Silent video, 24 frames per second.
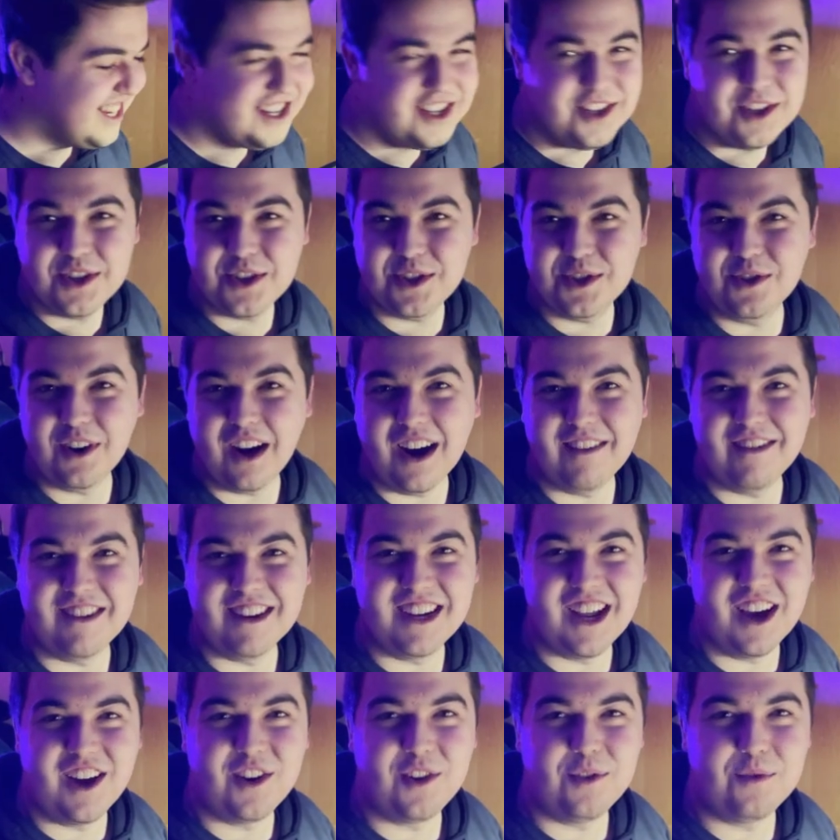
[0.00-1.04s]
You're just driving
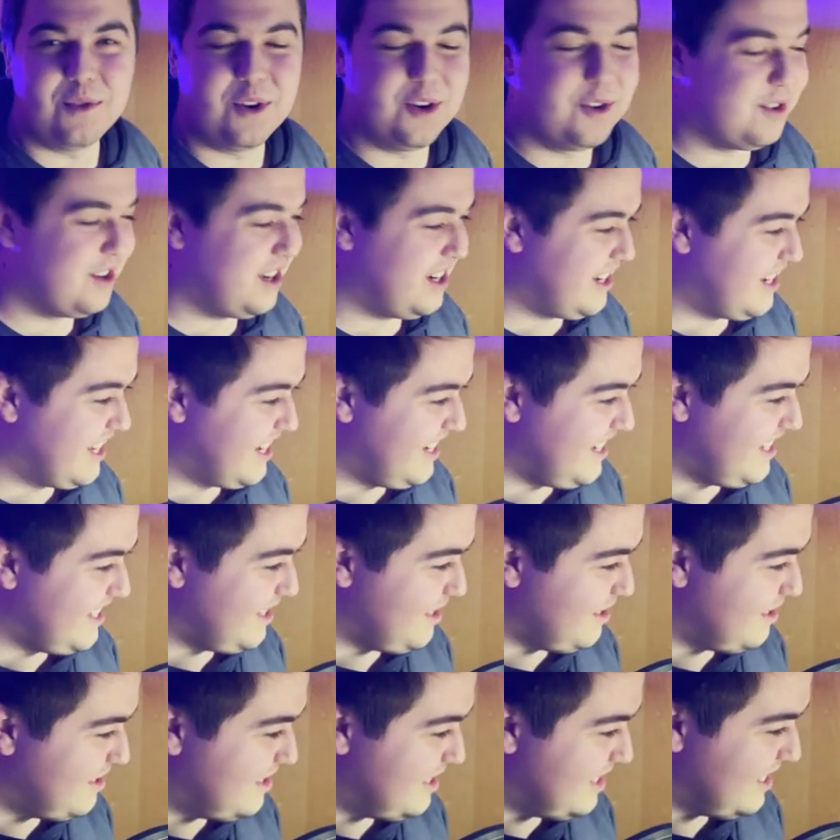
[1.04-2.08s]
down a road at night and
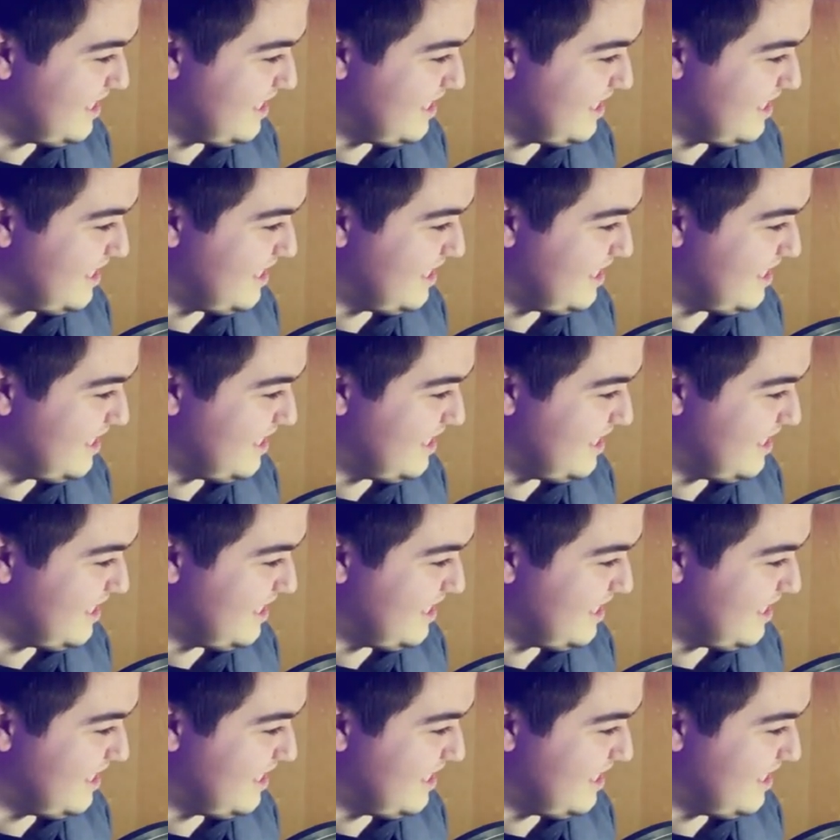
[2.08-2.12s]
you see